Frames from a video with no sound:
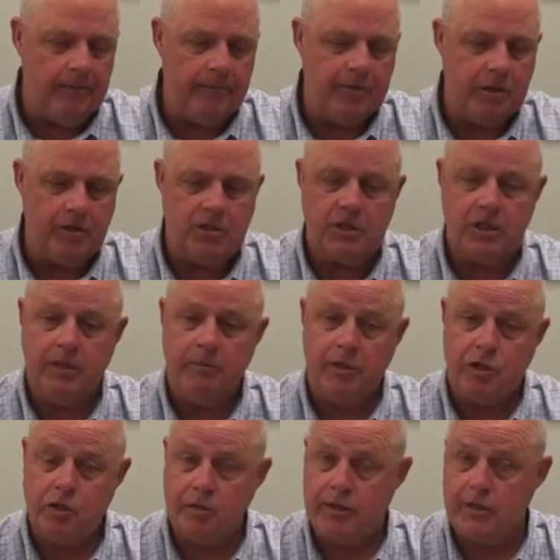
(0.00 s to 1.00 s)
You see them
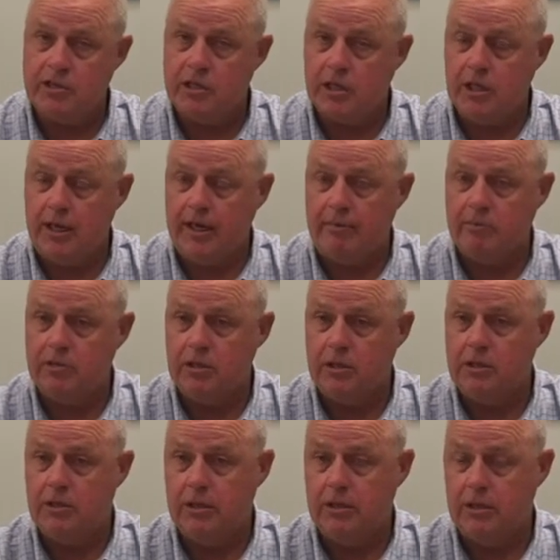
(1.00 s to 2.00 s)
in trench
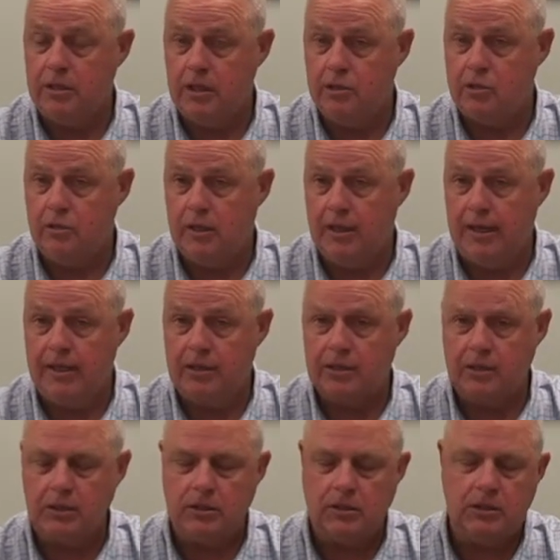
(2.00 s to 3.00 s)
collapses, in industrial
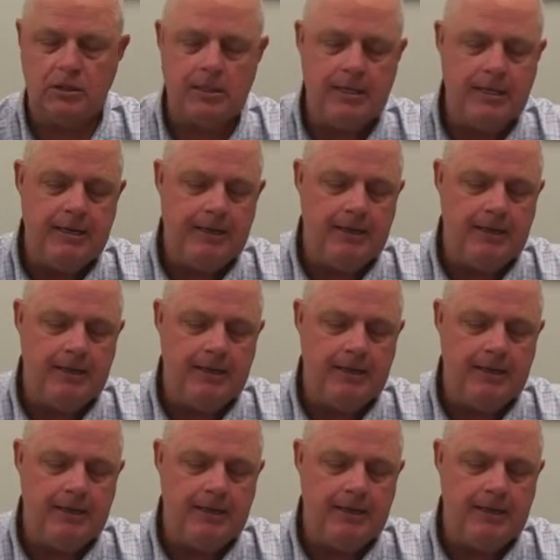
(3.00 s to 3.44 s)
accidents.